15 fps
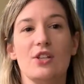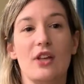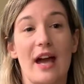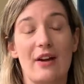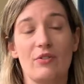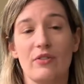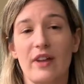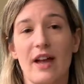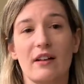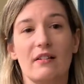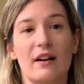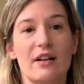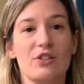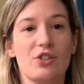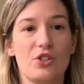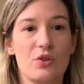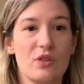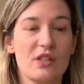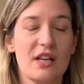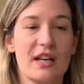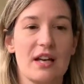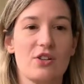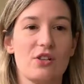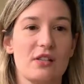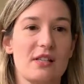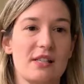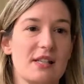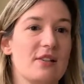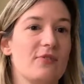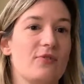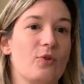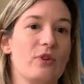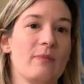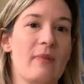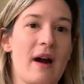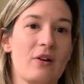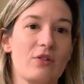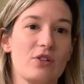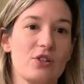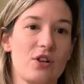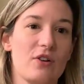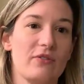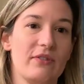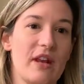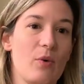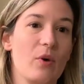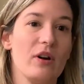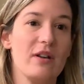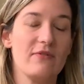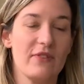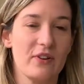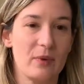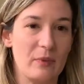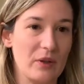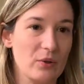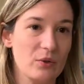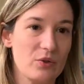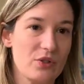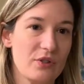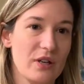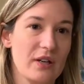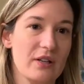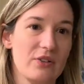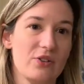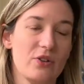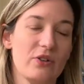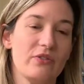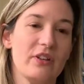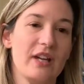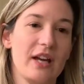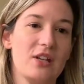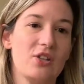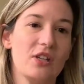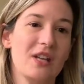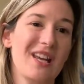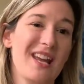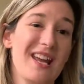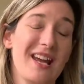After that class, students can actually sit for the Microsoft Networking Fundamentals uh, certification.